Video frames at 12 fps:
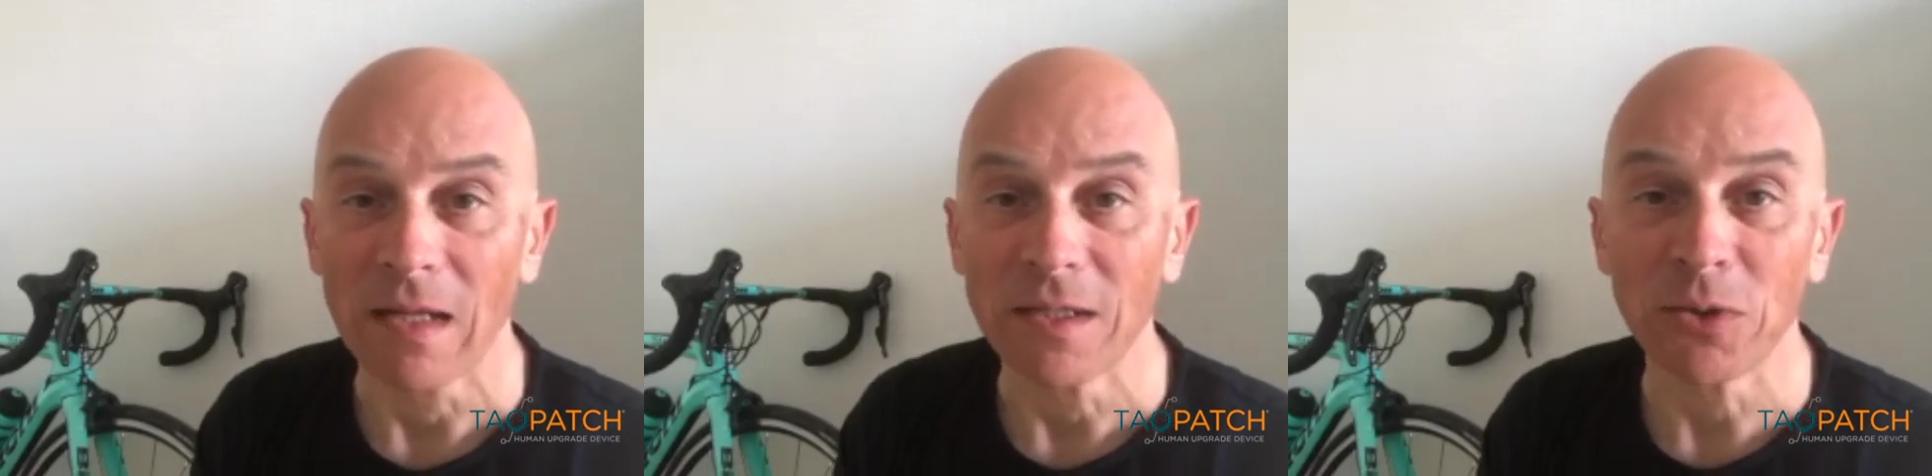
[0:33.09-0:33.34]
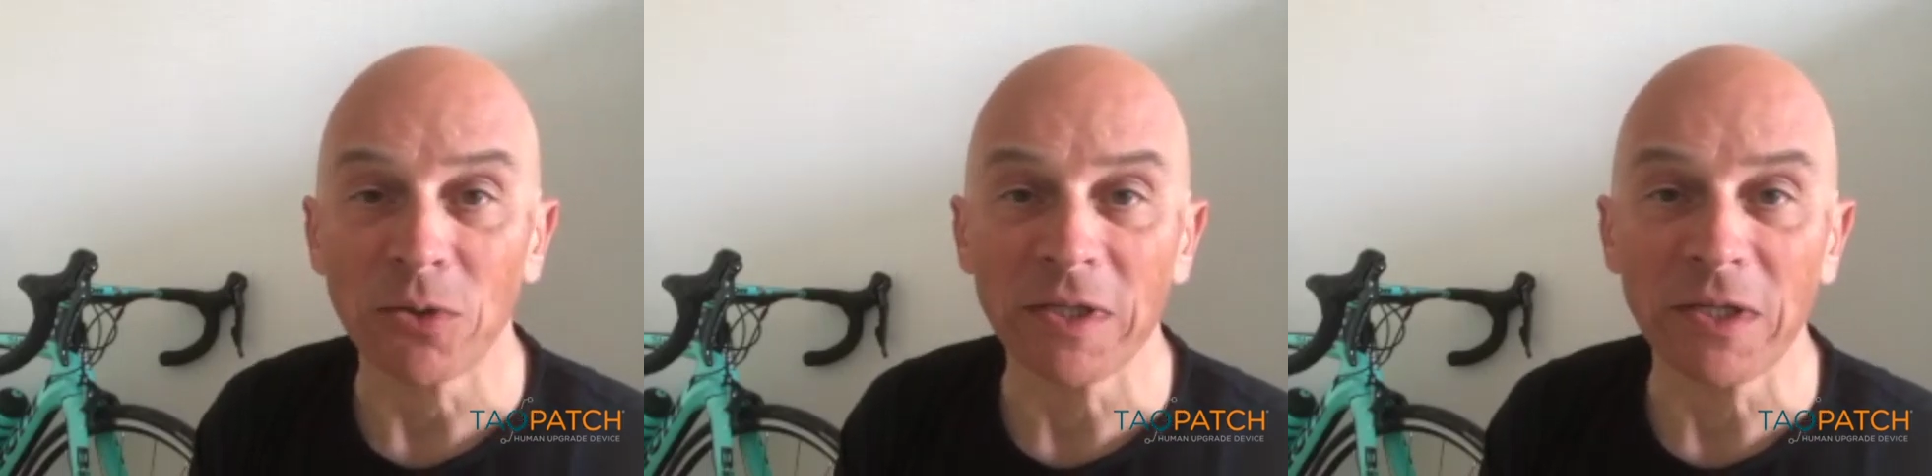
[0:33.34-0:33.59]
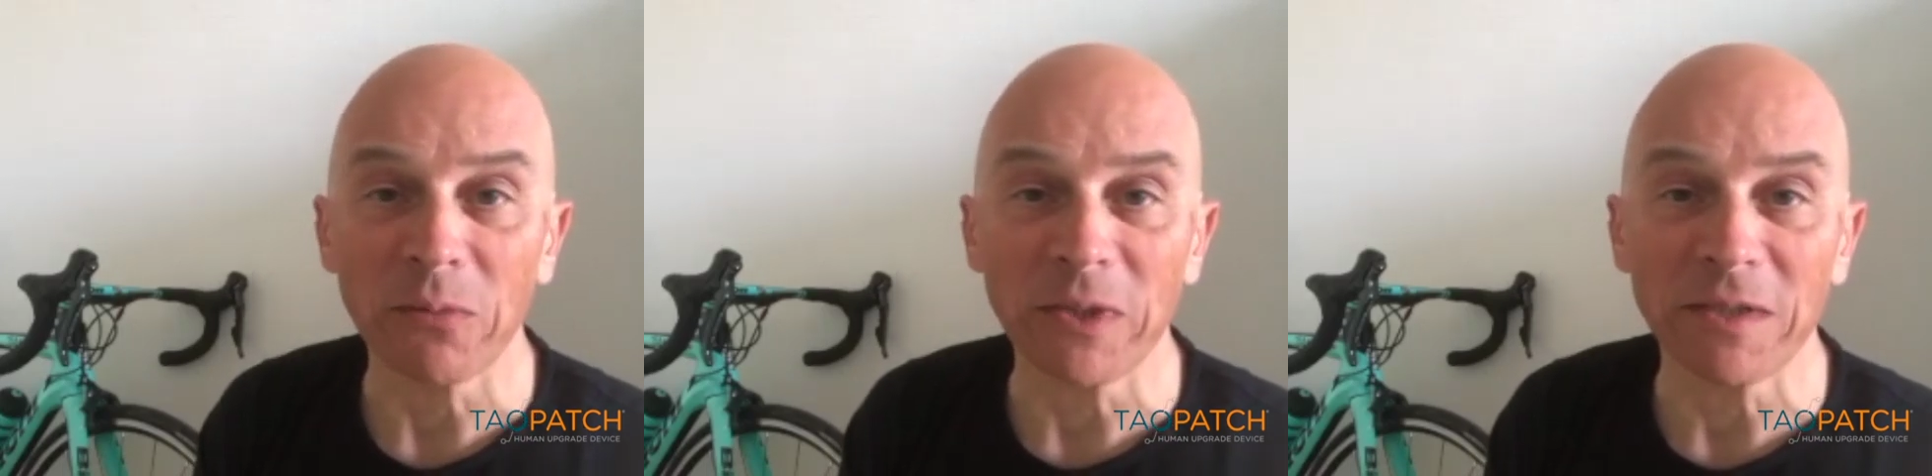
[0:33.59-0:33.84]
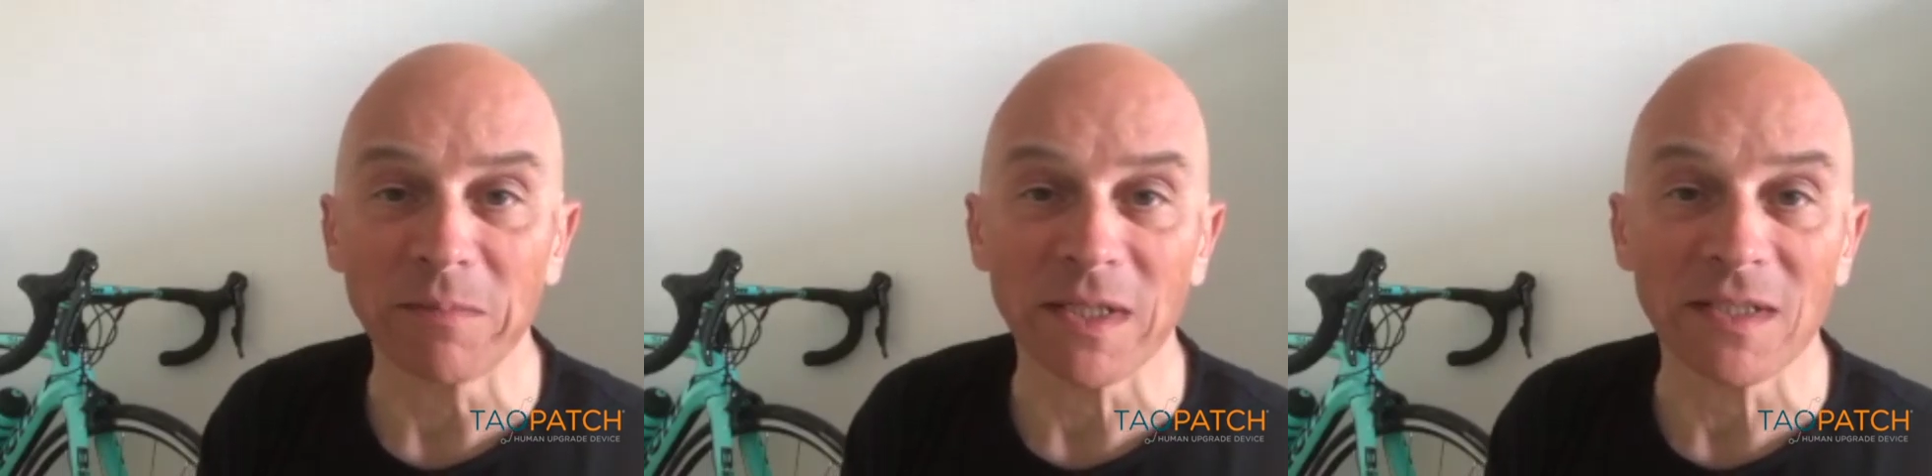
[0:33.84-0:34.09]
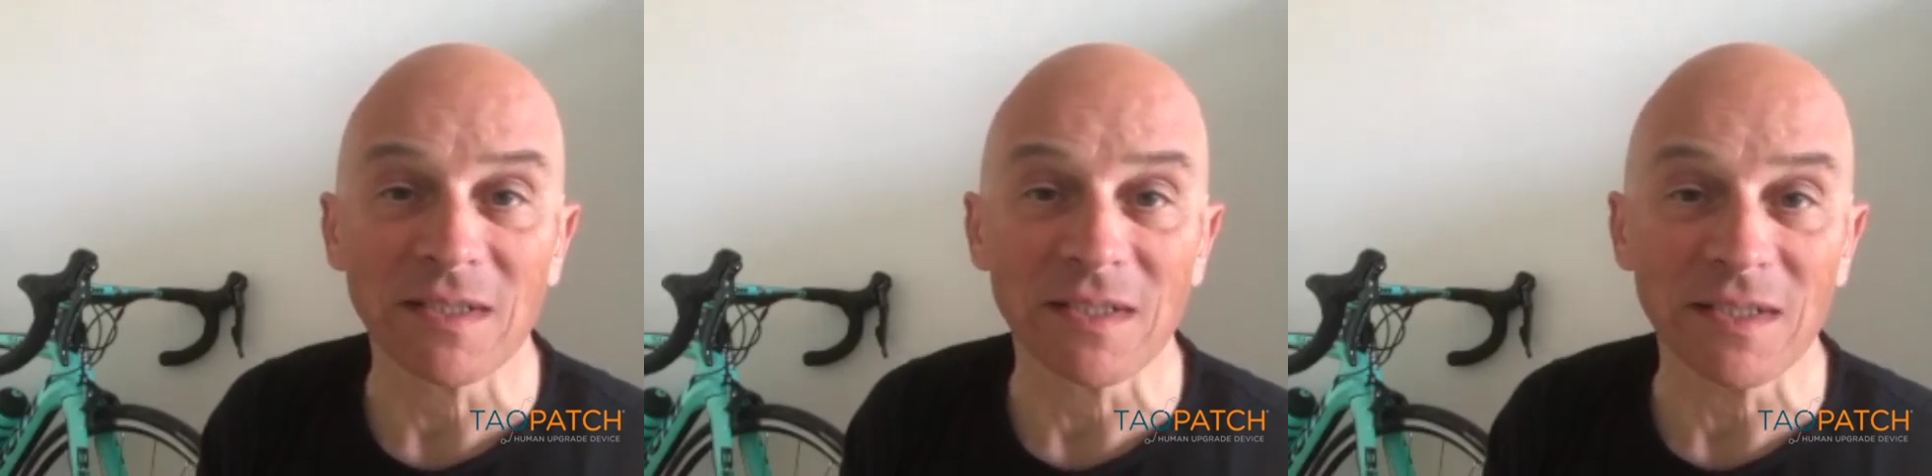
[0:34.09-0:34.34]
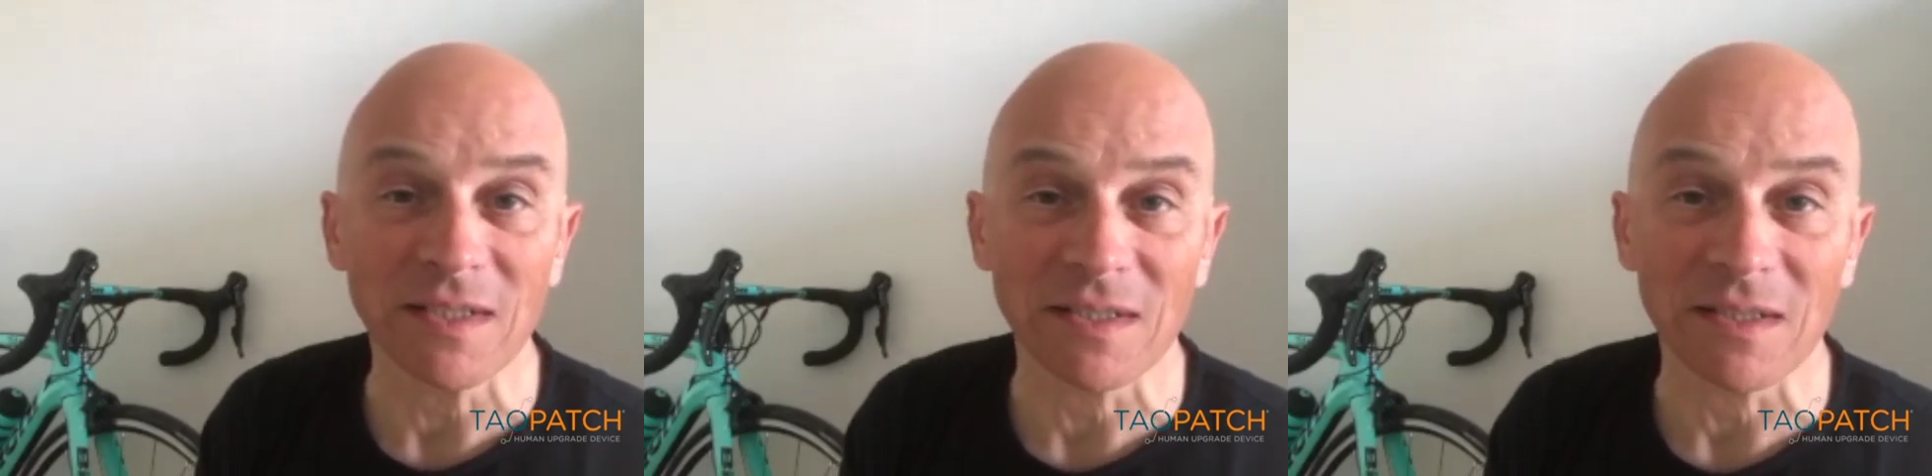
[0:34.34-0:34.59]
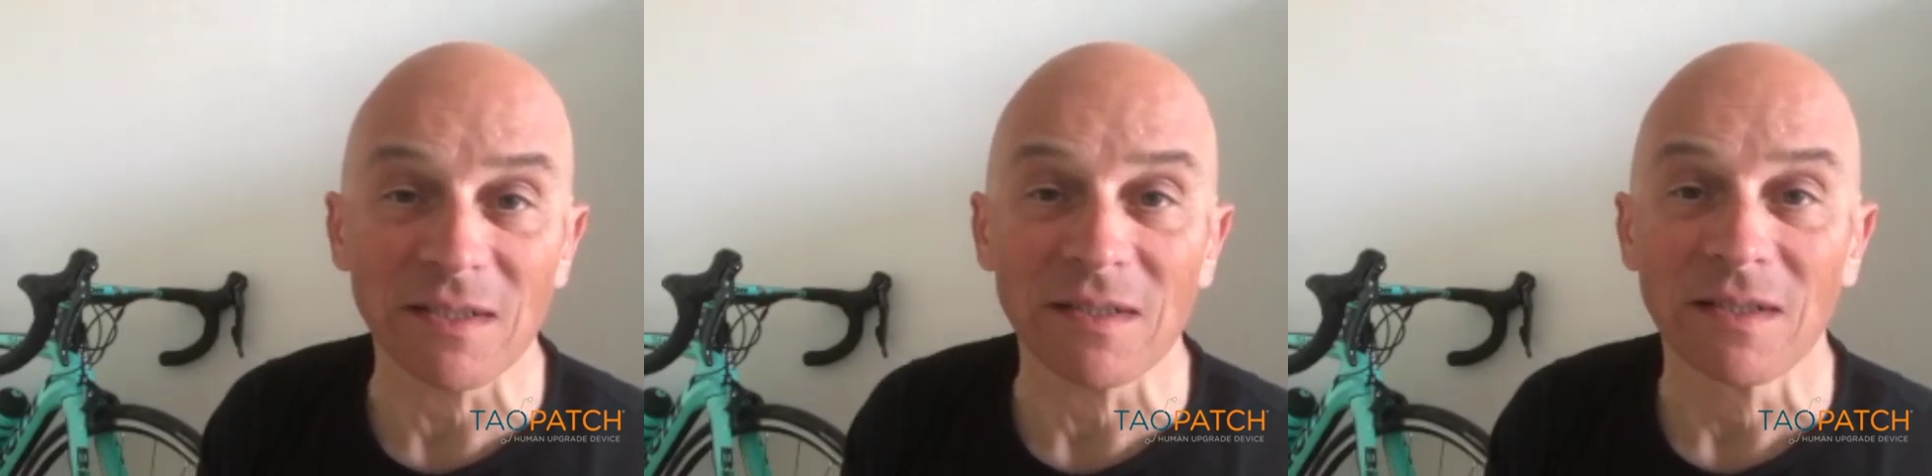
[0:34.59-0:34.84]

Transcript: Talking with my sister,